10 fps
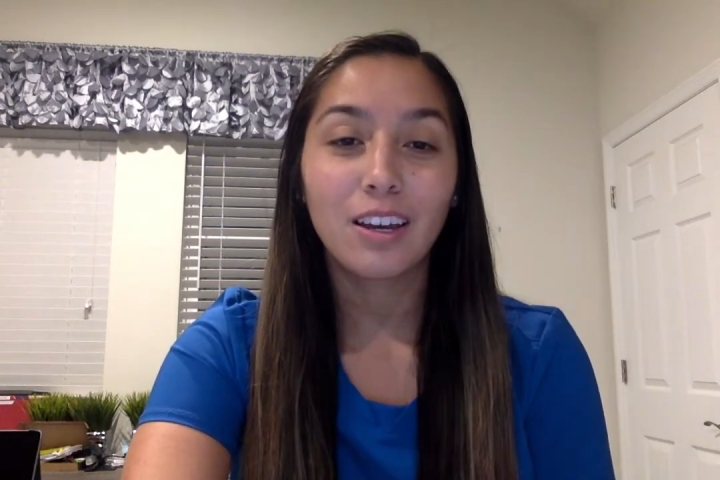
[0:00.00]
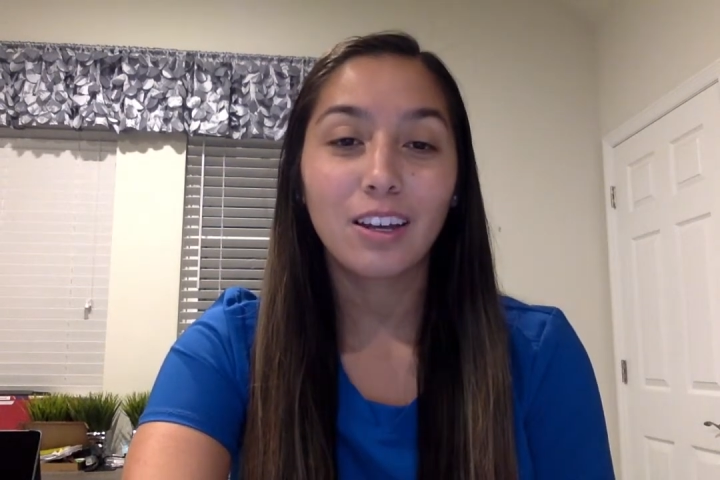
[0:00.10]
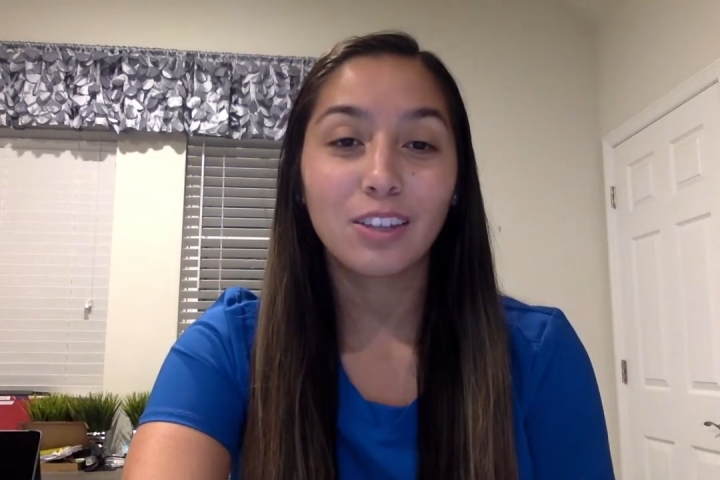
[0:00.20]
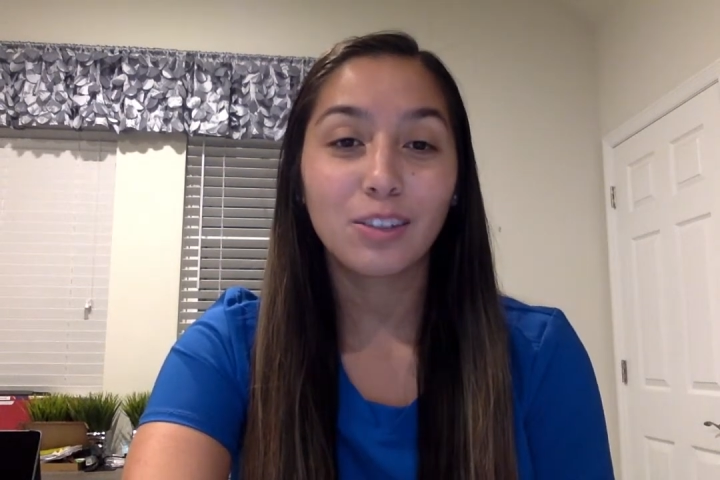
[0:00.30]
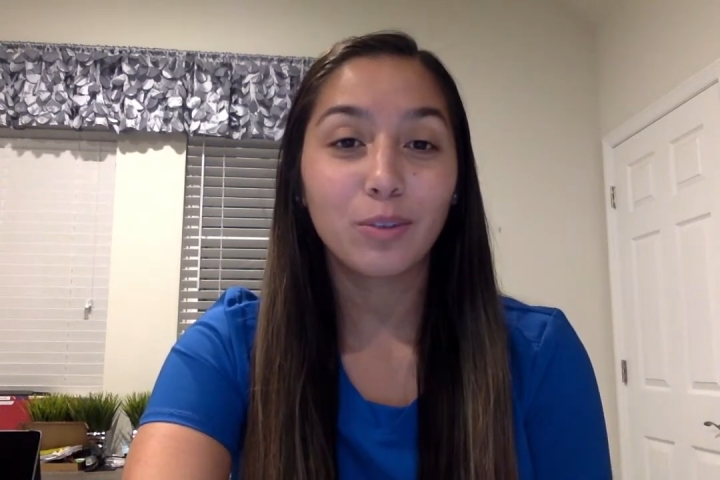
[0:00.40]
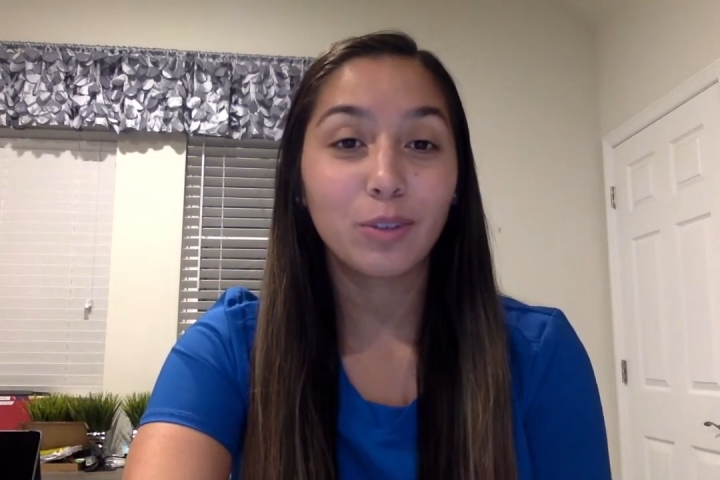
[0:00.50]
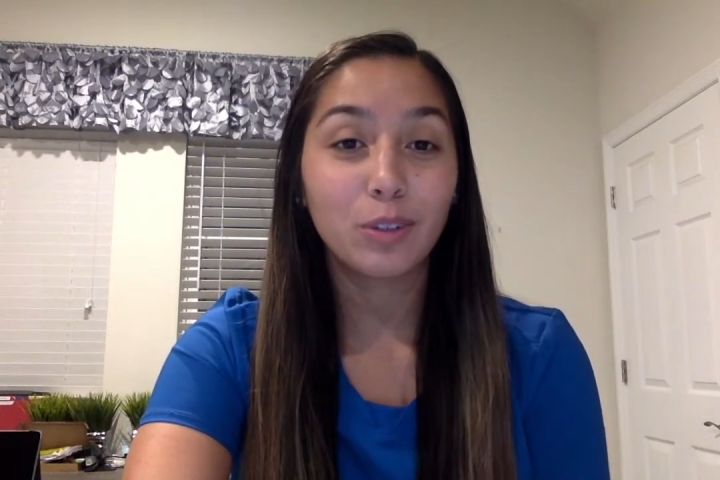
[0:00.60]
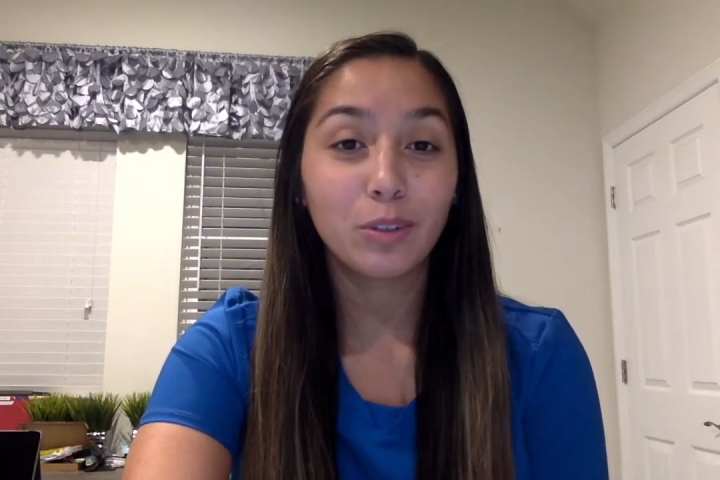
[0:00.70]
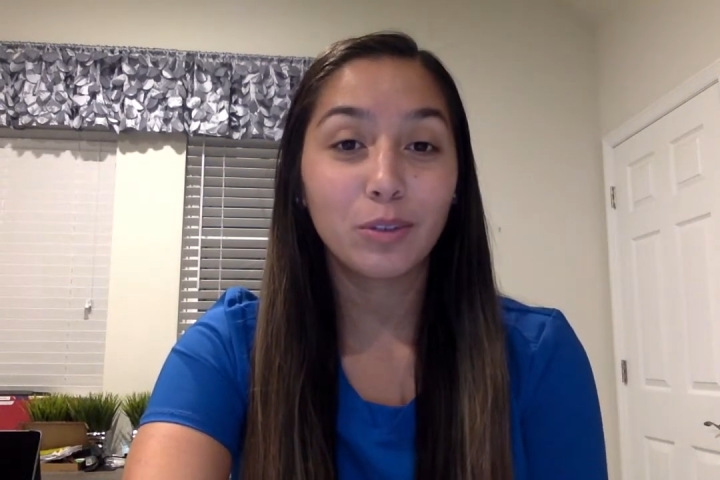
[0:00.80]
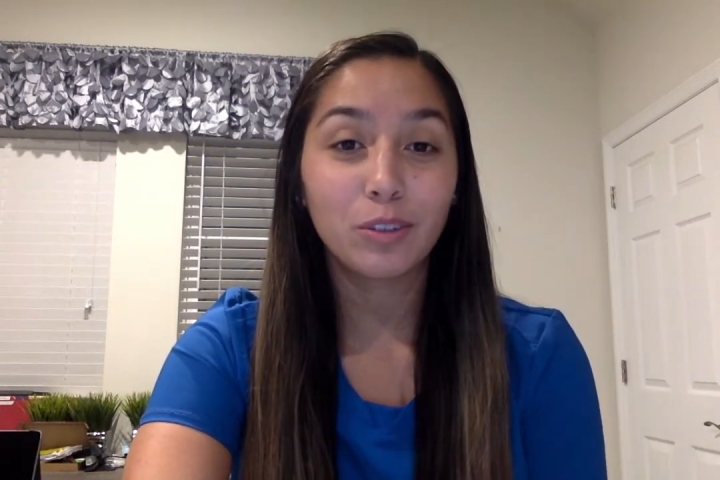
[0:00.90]
So
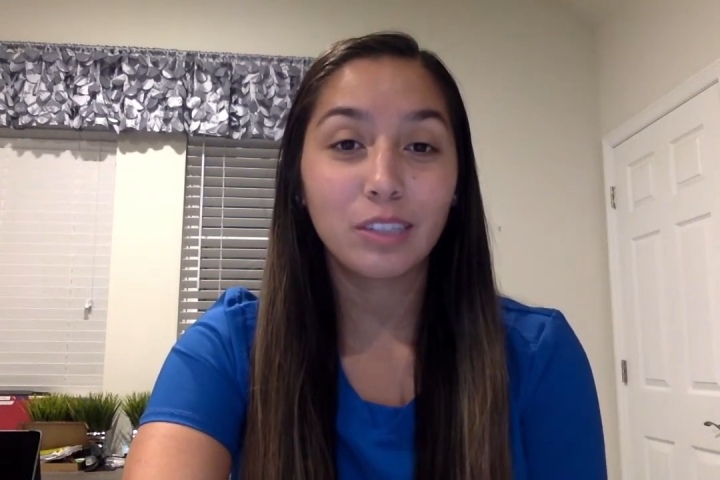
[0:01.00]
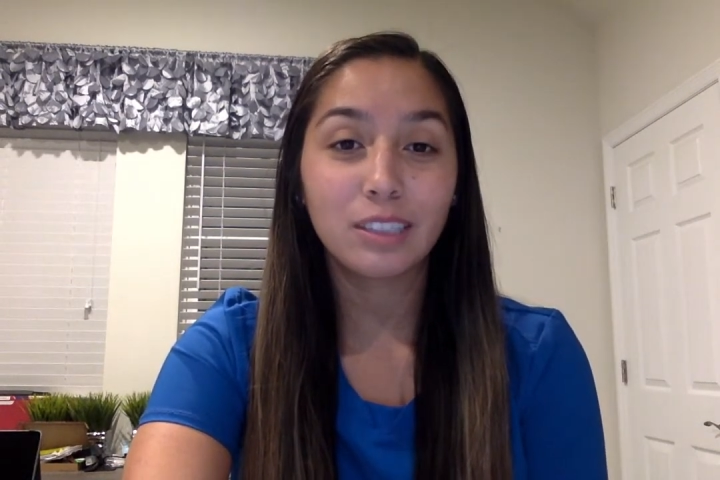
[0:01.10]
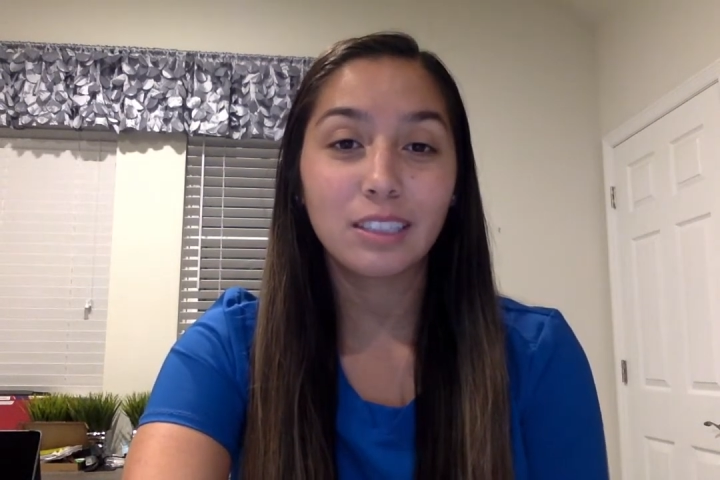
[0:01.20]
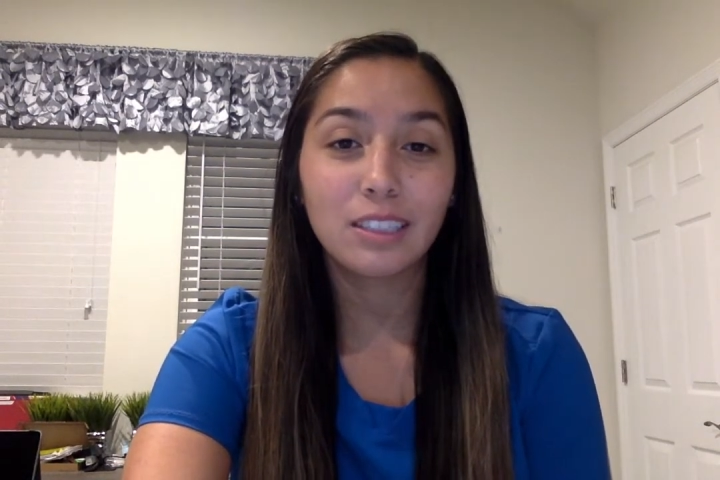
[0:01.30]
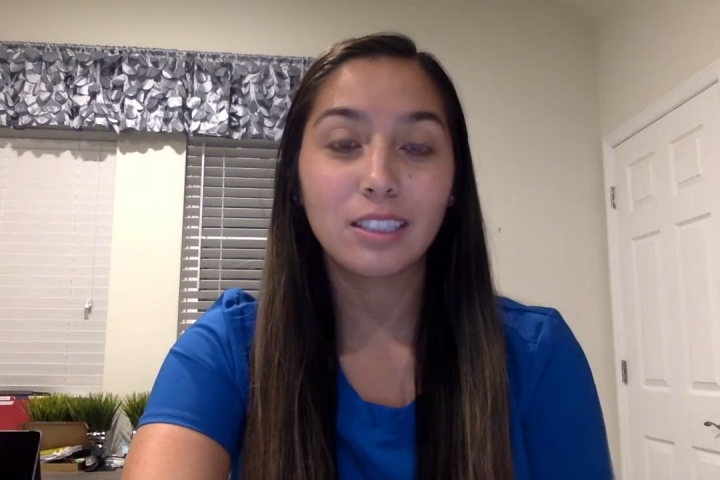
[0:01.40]
photophoresis is